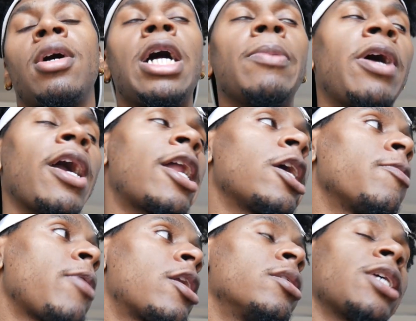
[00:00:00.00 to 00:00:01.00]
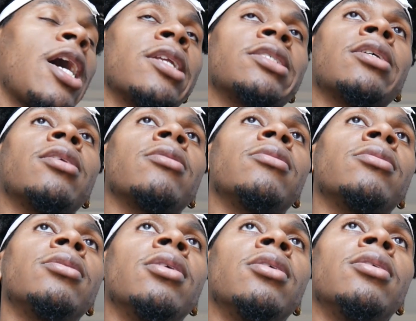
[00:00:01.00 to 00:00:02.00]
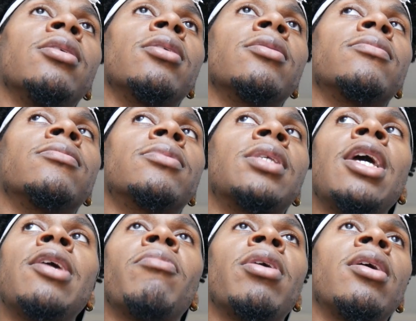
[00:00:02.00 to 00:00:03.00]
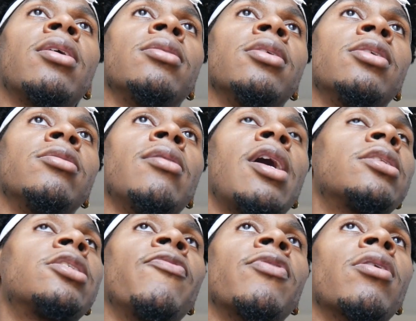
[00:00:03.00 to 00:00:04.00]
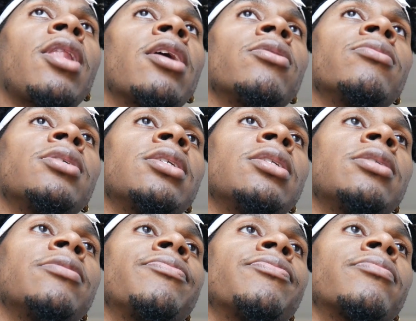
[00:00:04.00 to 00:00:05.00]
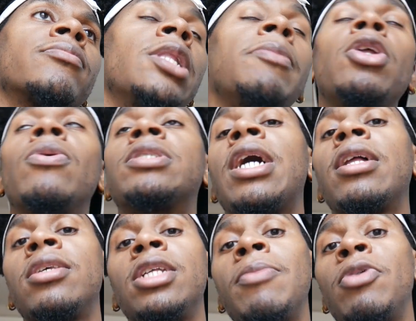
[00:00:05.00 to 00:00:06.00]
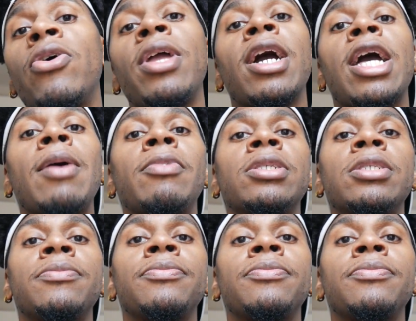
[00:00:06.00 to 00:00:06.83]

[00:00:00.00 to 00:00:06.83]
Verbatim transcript: All right, man. I gotta get about it. It's hot as hell. Uh, yeah, man. Um, uh, how to tell if a girl like you? Uh, let me know what y'all think. Let me know y'all comments.